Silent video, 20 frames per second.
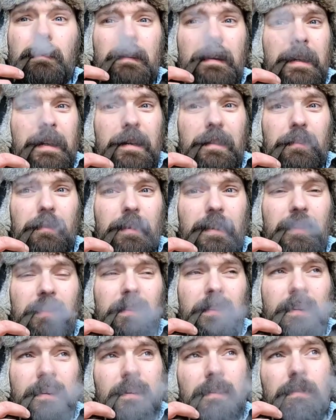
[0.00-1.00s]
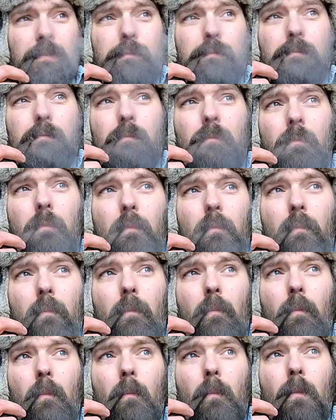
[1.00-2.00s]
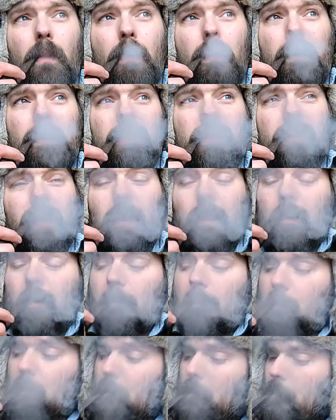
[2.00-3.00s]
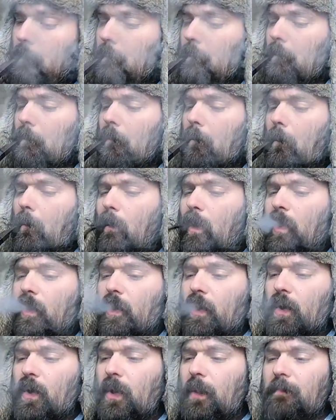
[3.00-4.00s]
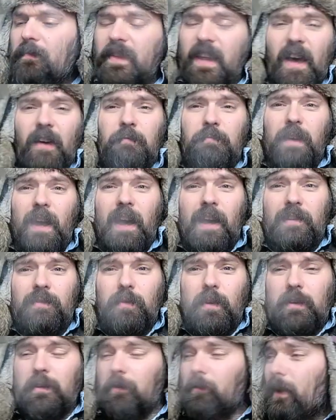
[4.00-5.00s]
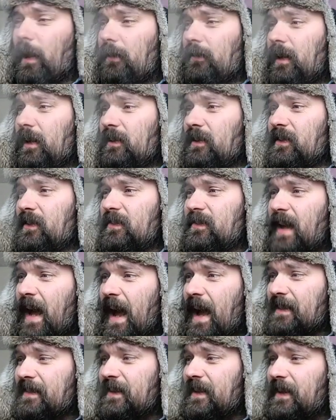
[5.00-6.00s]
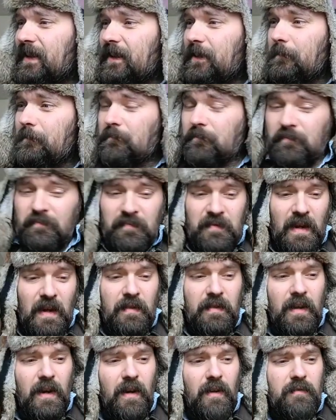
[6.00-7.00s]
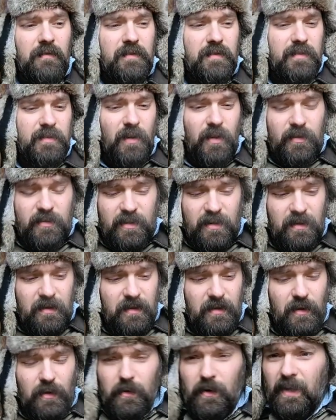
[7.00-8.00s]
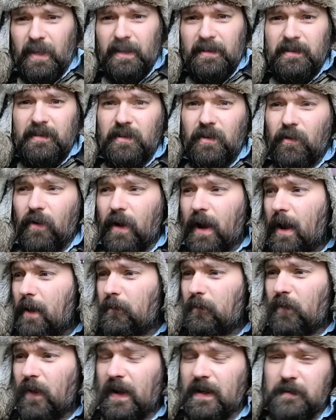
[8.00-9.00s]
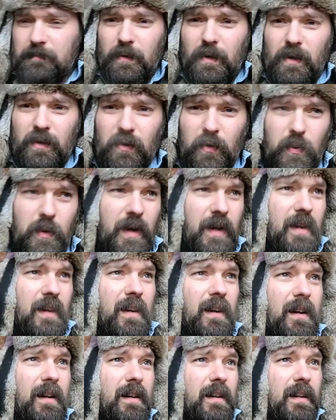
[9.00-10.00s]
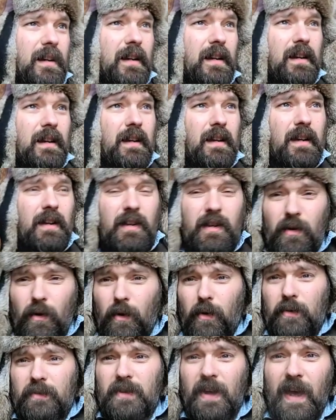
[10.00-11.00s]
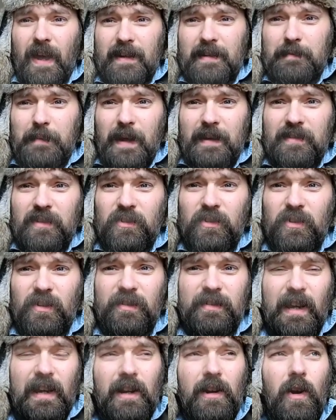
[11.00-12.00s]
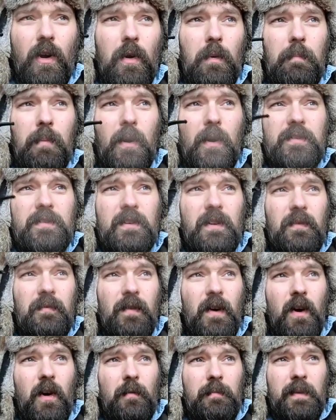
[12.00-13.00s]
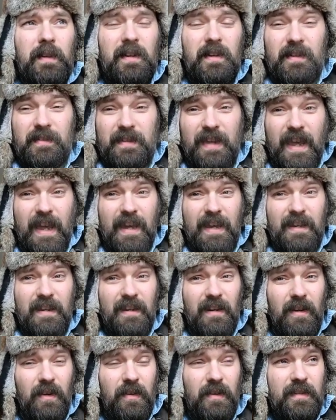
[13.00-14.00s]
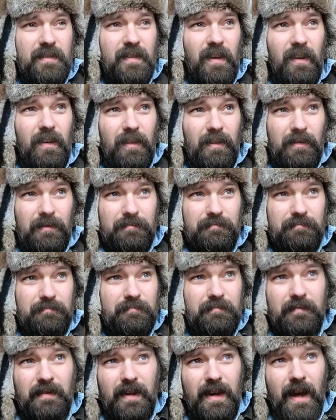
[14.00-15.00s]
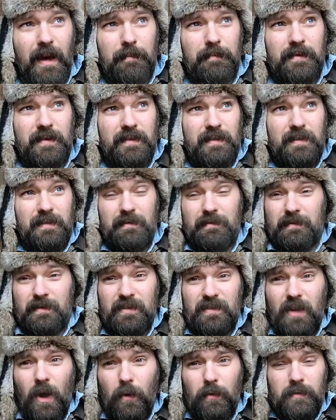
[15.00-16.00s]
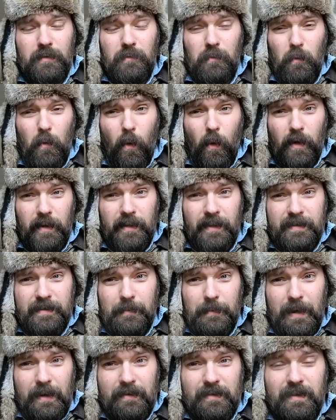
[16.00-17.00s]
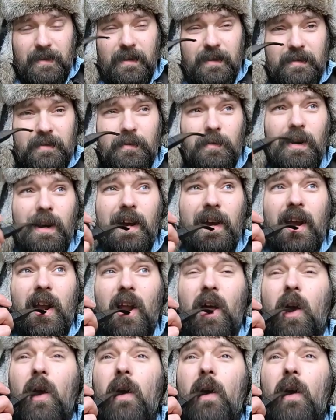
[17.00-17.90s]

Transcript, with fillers: Interesting. So, the FBI is running around like the Stasi. They're searching through Instagram, Facebook, Twitter, your text messages on your own personal phone because, hey, you know, it's all kept. Snowden warned us about this, right?